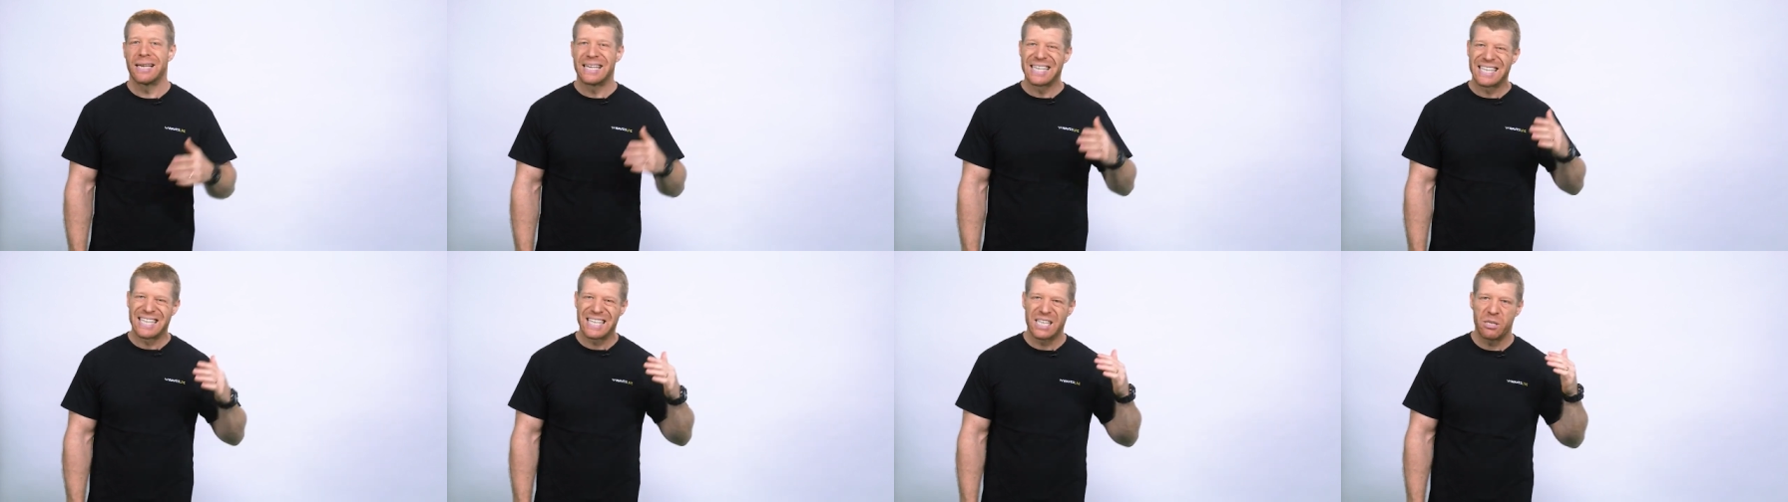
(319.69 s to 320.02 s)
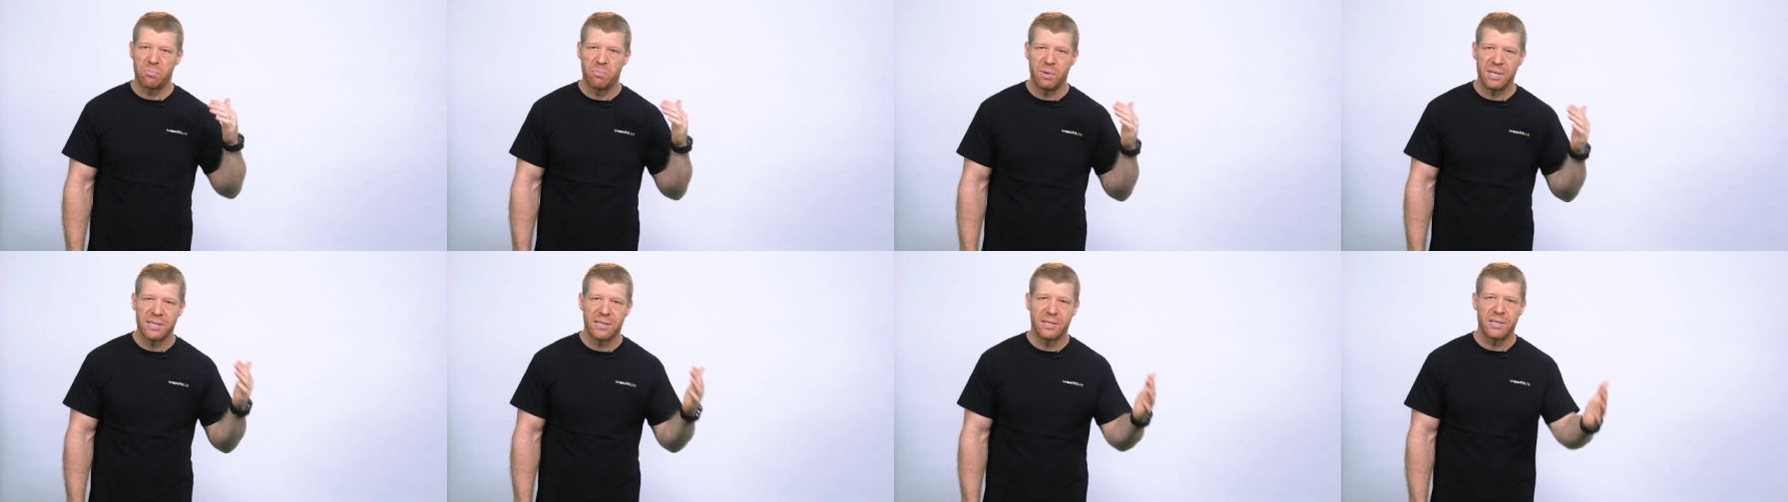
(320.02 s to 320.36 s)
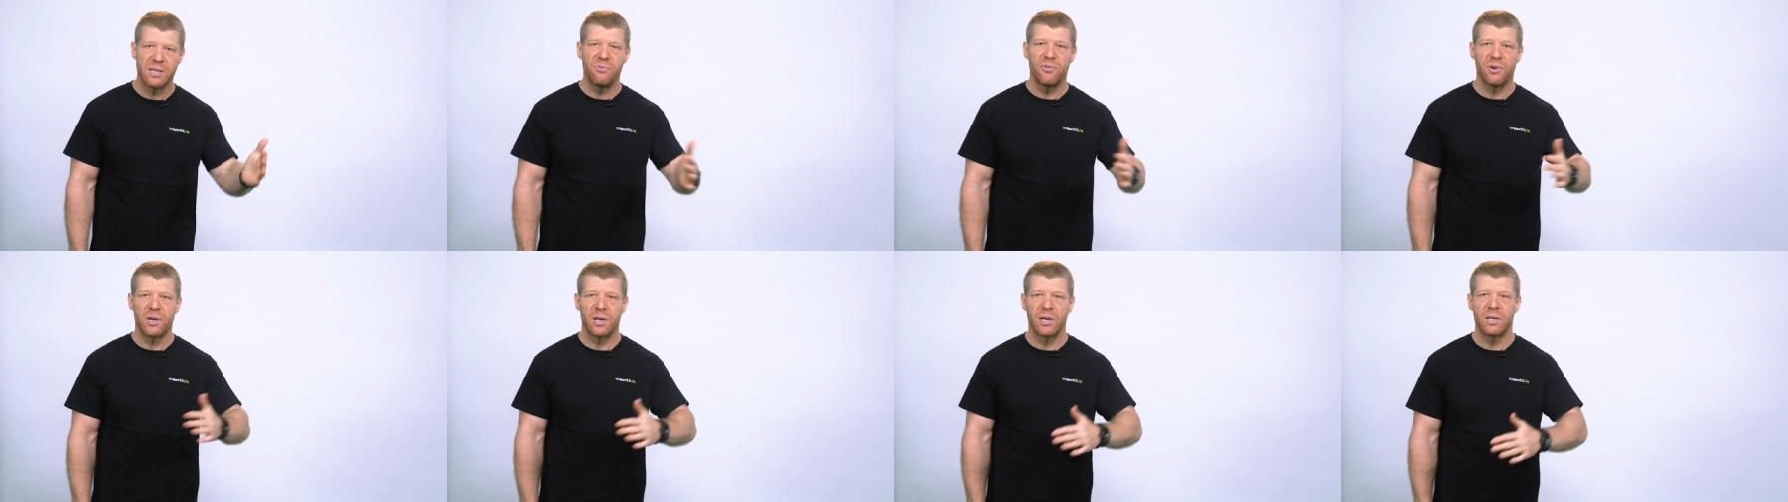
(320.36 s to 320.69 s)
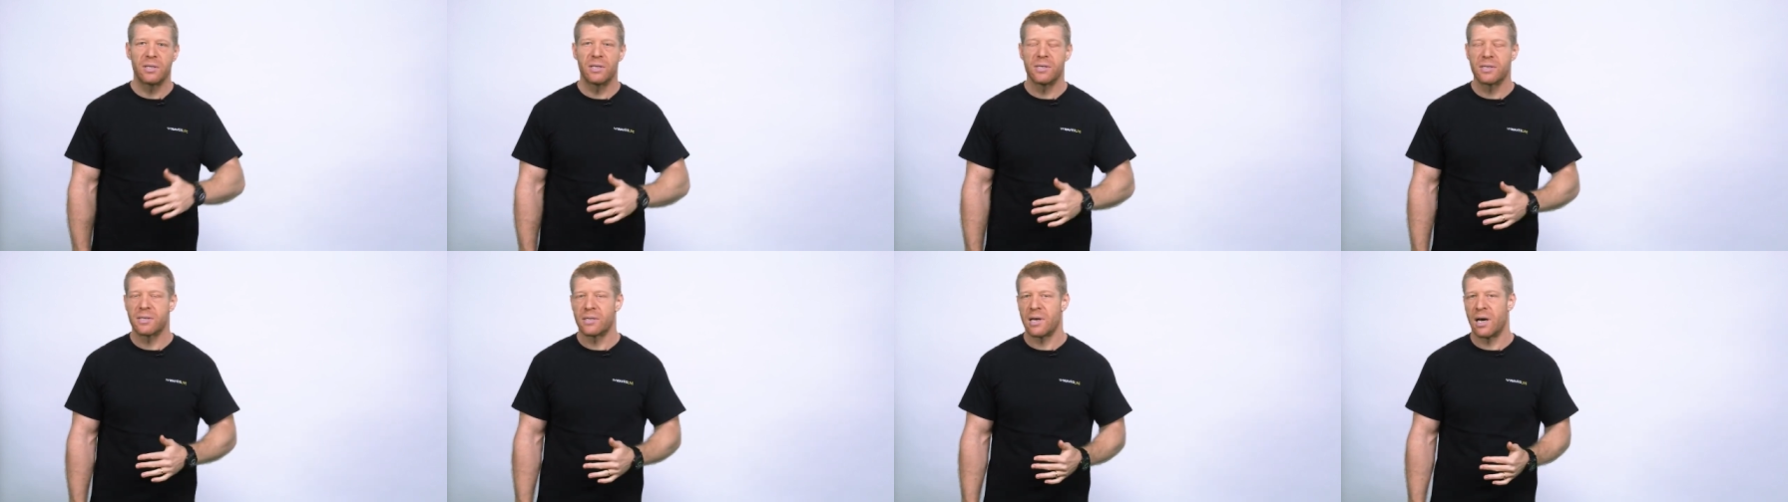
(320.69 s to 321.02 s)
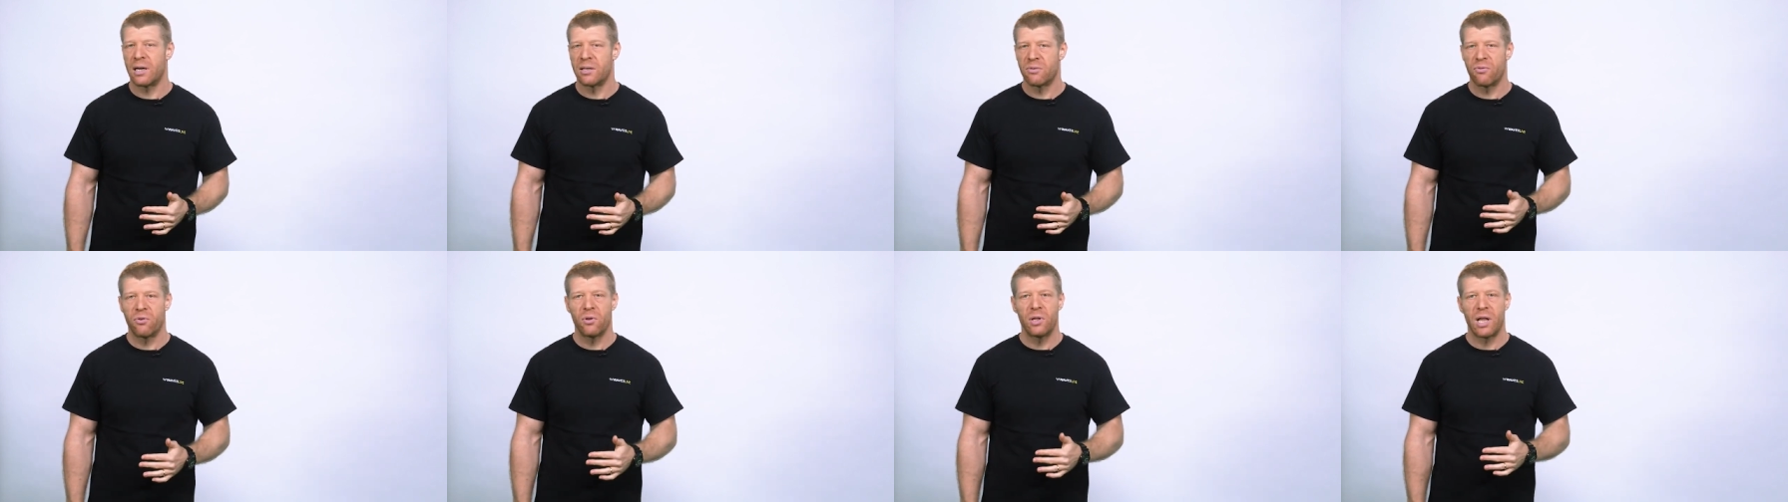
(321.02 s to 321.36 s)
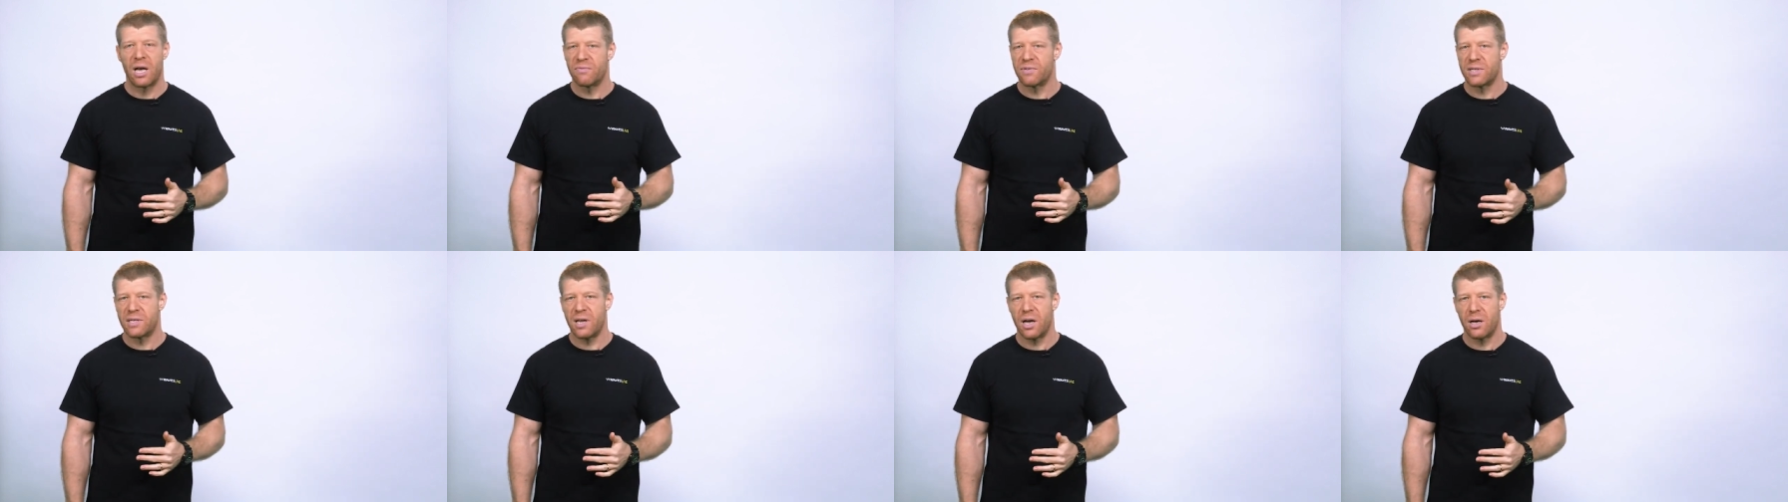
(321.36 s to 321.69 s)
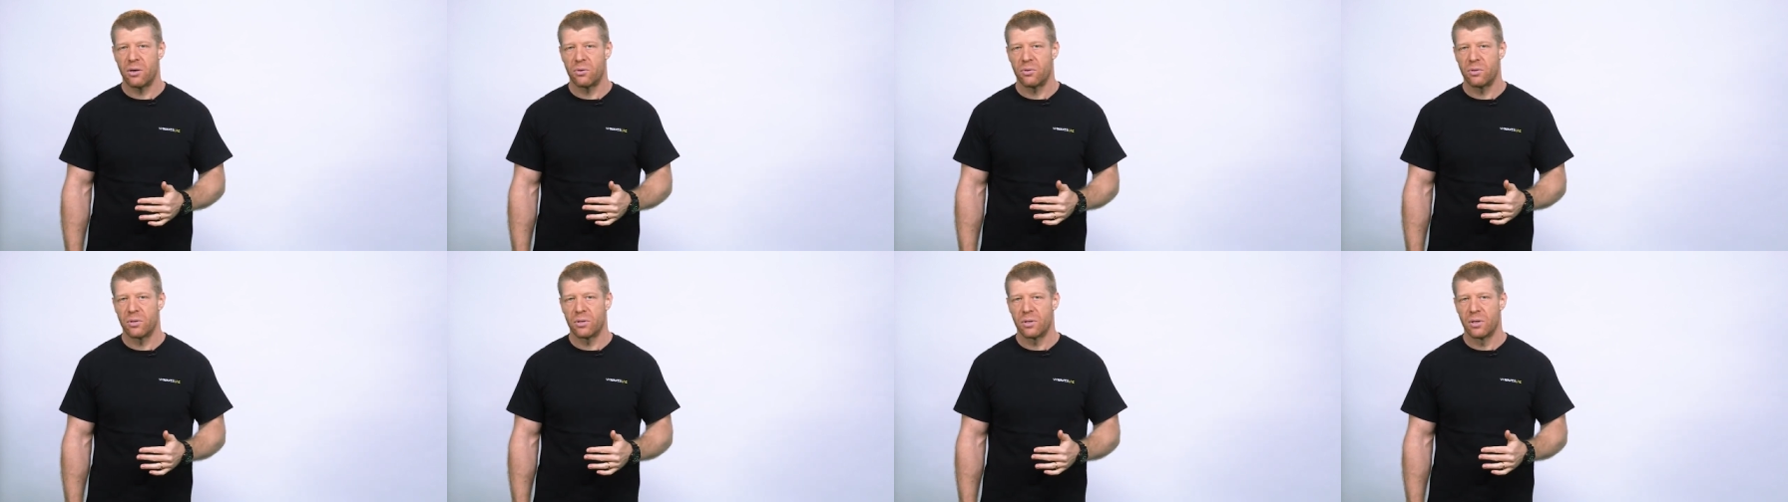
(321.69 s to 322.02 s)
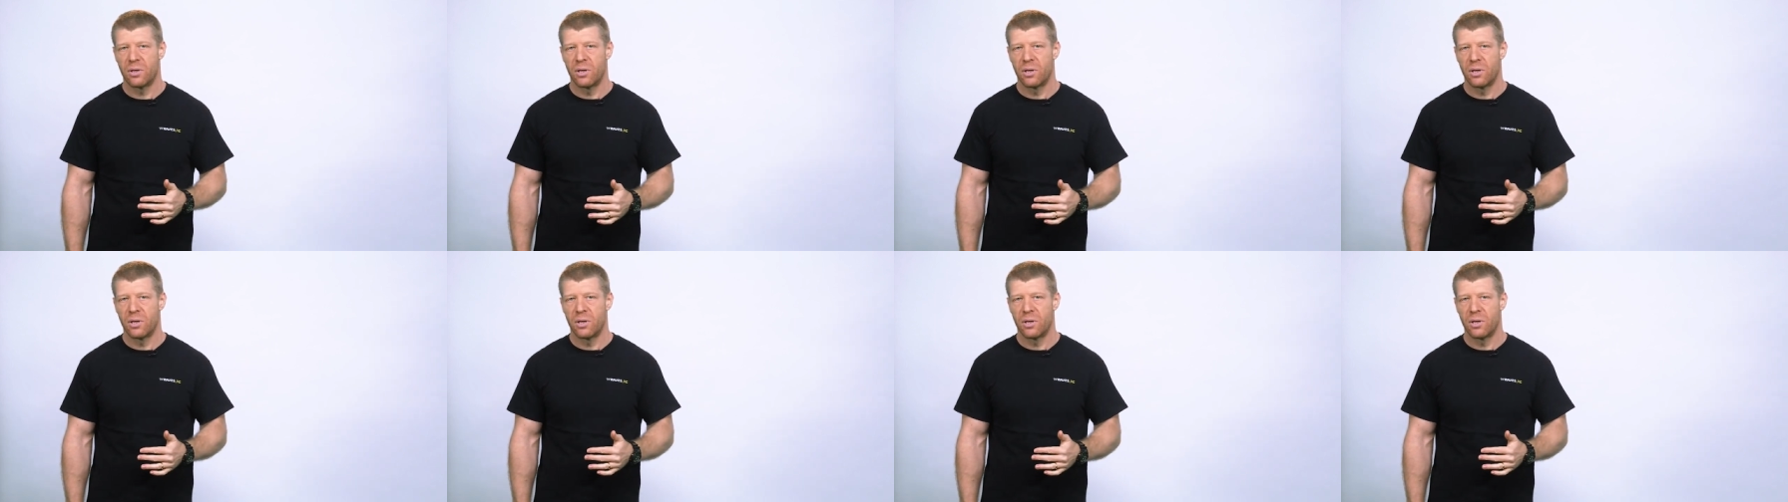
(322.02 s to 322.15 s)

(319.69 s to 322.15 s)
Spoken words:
specifically designed for live sound: